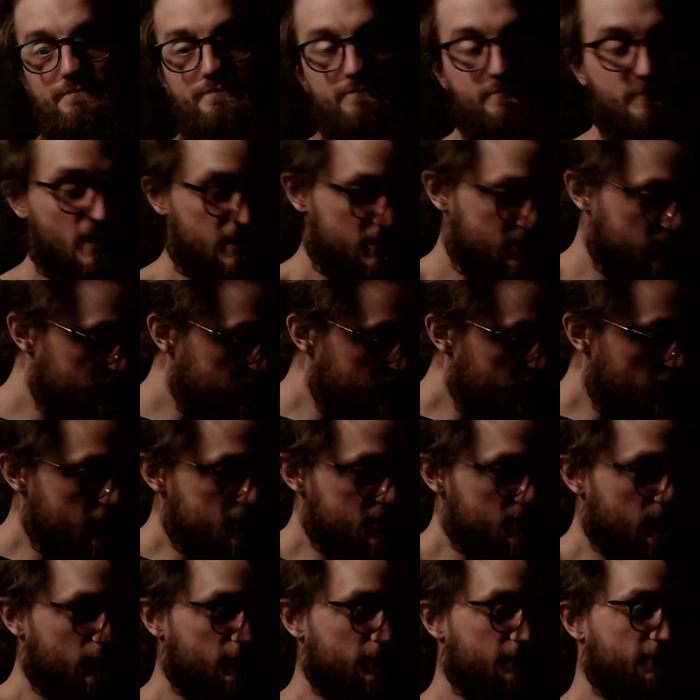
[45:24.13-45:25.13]
It's a
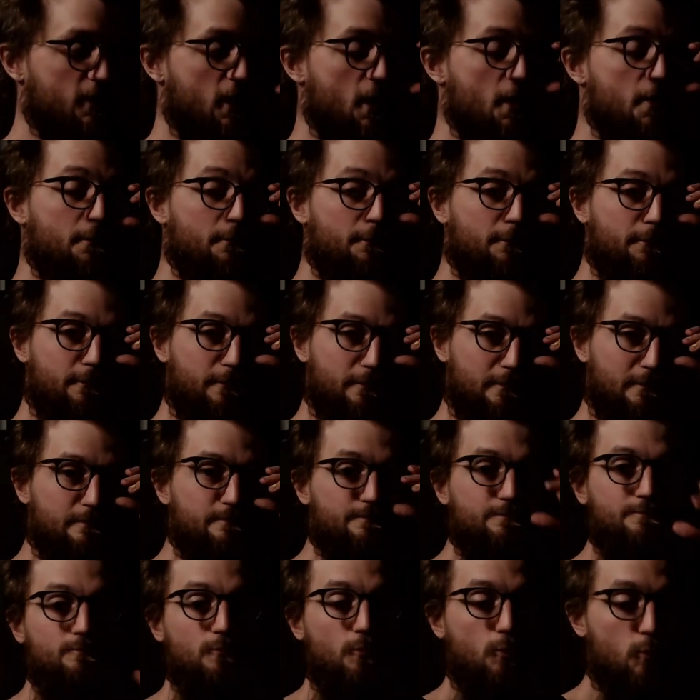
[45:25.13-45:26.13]
usable phone.
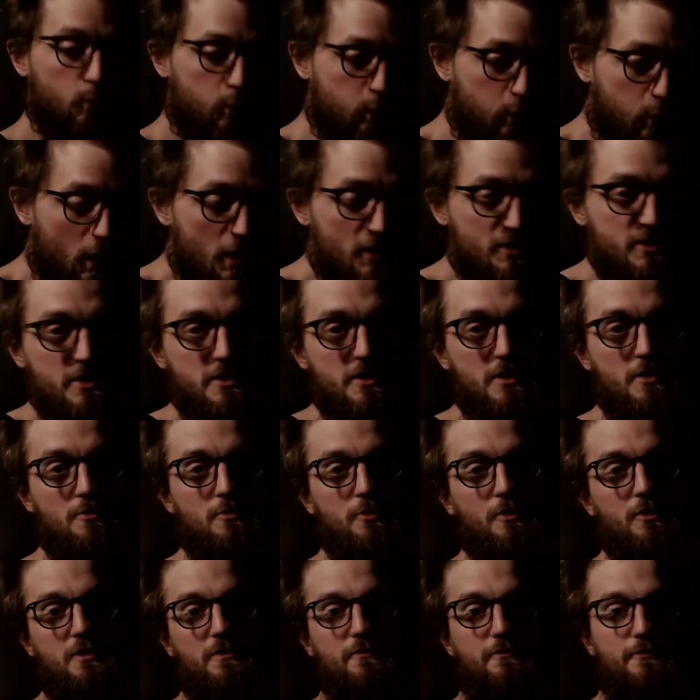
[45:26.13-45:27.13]
What are you
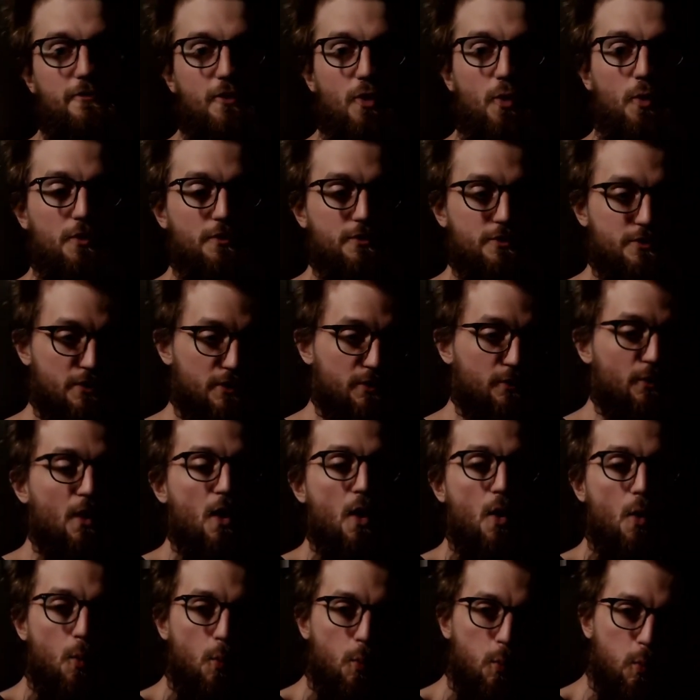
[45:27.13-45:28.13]
looking forward to?
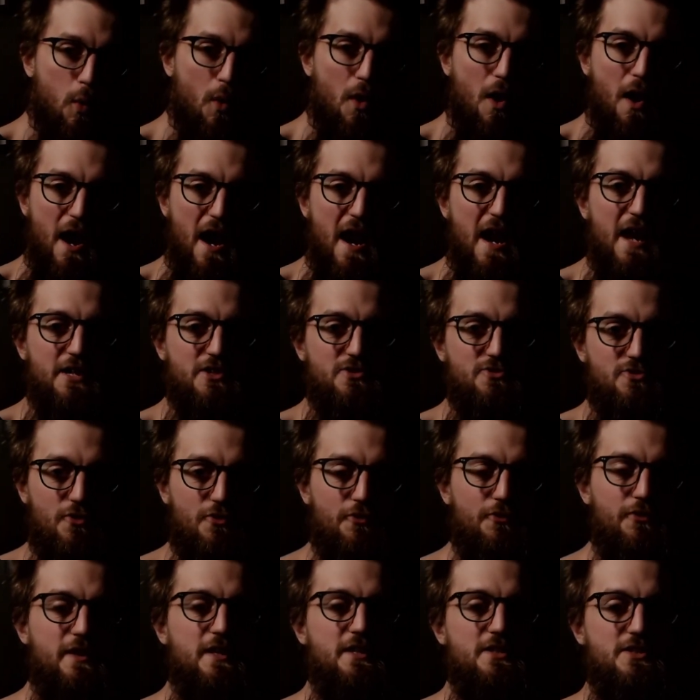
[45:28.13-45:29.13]
What extra
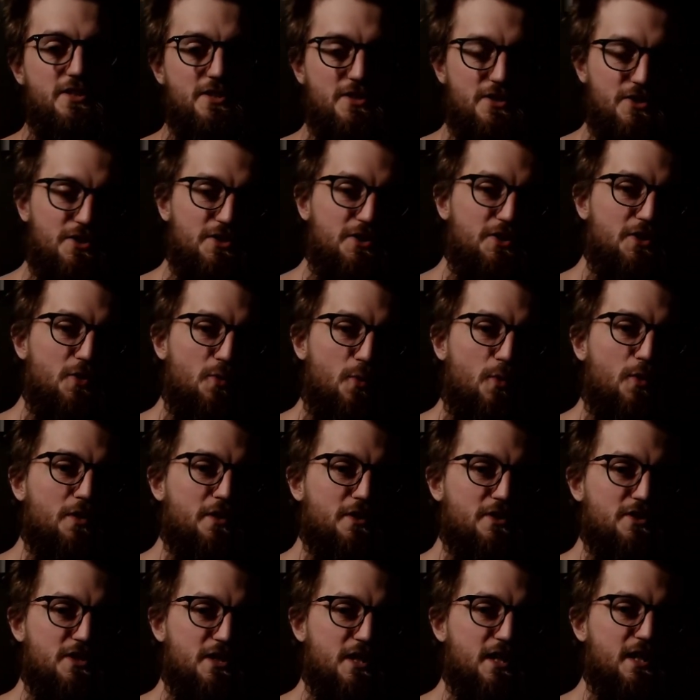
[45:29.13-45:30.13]
features do you want to
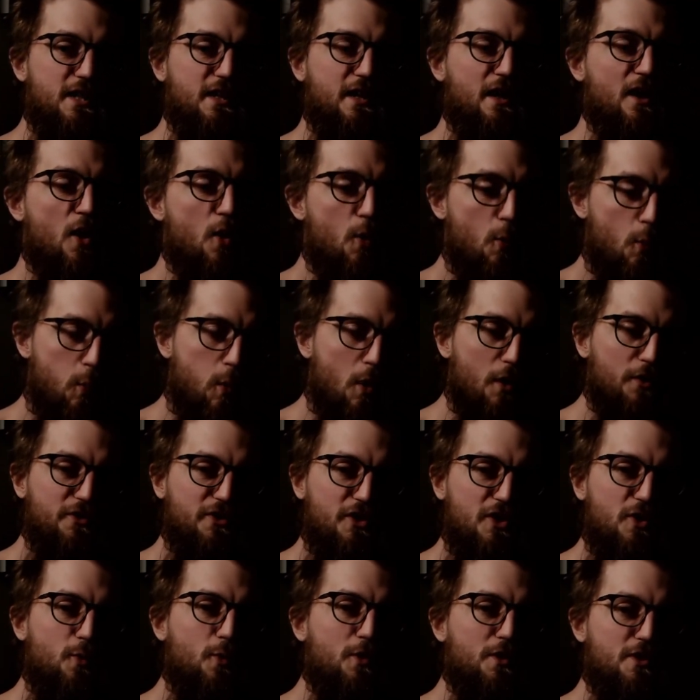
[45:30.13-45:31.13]
see? What do
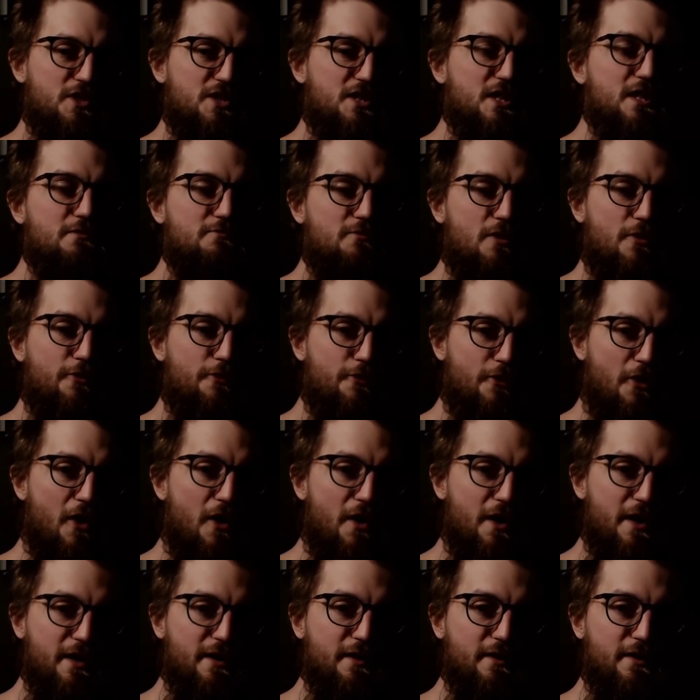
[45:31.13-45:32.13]
you want to see
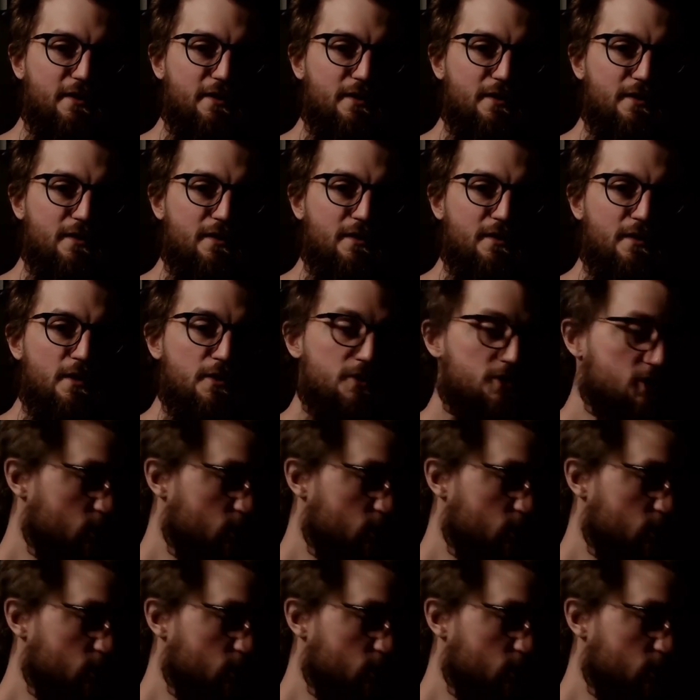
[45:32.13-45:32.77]
refined? Do you